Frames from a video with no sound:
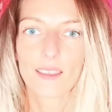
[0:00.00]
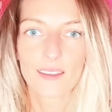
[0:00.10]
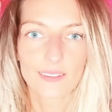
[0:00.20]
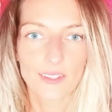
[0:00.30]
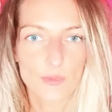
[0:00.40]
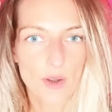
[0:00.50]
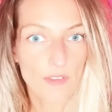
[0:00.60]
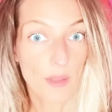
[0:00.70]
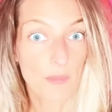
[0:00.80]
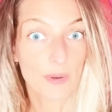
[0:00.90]
that we are
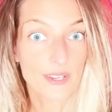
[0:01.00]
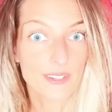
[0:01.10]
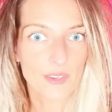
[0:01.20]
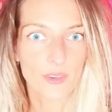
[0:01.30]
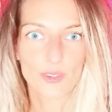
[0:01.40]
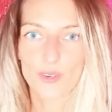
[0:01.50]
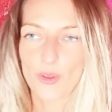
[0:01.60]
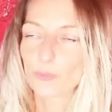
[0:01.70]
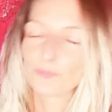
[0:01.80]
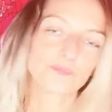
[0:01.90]
vibrating on, you
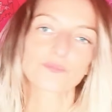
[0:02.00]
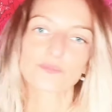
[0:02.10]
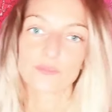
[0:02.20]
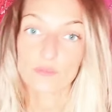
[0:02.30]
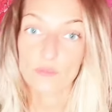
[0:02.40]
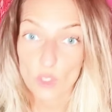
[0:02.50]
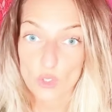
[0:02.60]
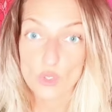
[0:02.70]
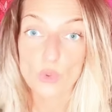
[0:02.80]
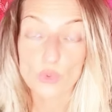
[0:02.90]
know.
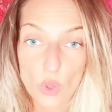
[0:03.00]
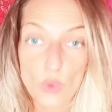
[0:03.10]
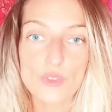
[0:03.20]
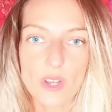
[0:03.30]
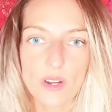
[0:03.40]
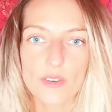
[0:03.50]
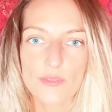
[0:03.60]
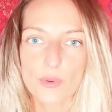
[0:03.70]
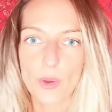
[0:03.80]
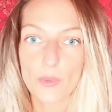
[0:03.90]
So those are the
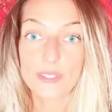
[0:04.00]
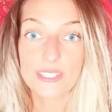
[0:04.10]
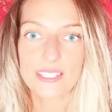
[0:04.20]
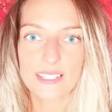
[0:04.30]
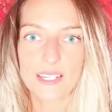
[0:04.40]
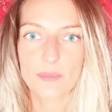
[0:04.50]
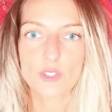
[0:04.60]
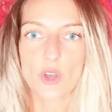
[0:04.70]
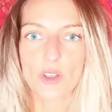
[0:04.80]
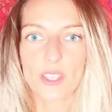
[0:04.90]
frequencies that I'm
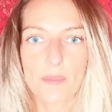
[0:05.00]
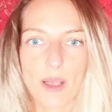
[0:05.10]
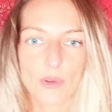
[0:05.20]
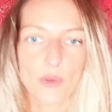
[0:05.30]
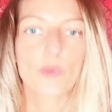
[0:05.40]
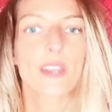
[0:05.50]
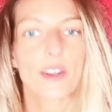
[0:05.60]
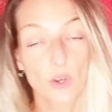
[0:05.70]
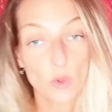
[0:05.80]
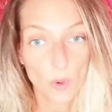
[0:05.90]
talking about, we are
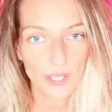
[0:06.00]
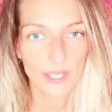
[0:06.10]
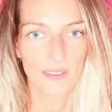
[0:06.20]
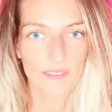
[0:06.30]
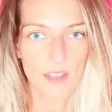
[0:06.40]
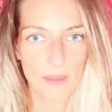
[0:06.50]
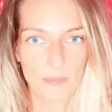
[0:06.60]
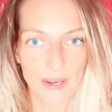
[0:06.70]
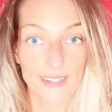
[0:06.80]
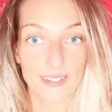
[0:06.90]
chronically
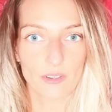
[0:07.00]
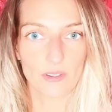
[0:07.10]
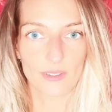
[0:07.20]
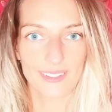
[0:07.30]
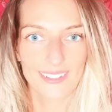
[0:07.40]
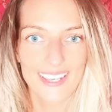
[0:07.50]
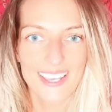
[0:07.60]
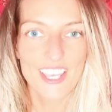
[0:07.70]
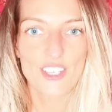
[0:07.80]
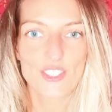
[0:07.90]
vibrating on.
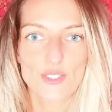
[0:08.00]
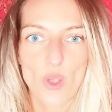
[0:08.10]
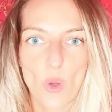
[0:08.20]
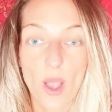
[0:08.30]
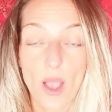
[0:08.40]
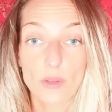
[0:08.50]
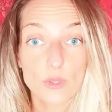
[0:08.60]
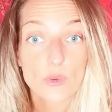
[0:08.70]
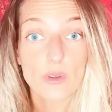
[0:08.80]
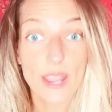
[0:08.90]
So how to
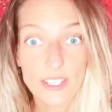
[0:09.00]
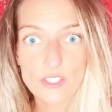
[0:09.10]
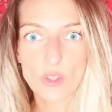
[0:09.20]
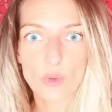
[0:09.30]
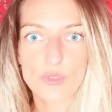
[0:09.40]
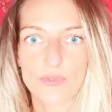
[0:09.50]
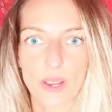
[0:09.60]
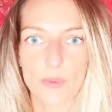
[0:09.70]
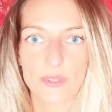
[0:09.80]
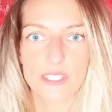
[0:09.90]
raise those
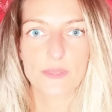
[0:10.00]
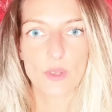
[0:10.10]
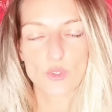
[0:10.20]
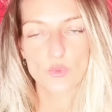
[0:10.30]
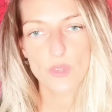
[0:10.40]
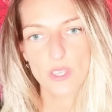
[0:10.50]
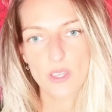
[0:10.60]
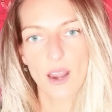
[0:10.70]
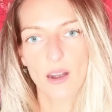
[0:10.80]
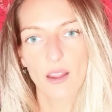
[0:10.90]
frequencies because we
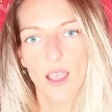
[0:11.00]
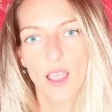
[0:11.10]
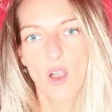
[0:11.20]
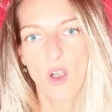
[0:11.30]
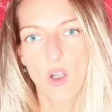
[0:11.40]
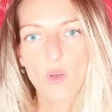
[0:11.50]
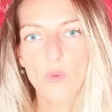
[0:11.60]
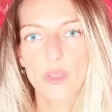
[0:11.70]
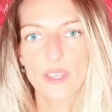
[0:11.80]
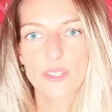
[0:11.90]
are
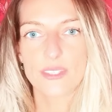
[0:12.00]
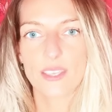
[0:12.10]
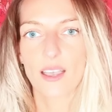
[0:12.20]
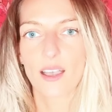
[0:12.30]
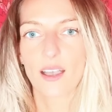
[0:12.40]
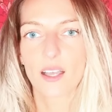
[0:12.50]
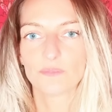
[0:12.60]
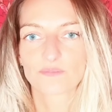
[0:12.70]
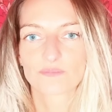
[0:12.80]
always. Um,